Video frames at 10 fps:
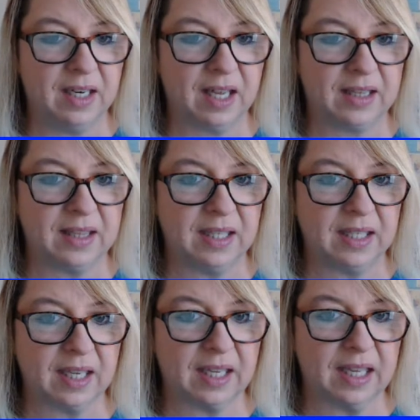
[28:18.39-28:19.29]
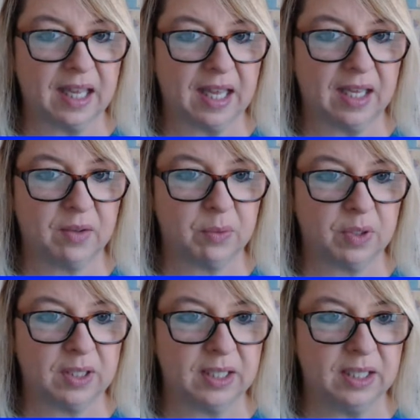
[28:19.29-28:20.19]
I think I had one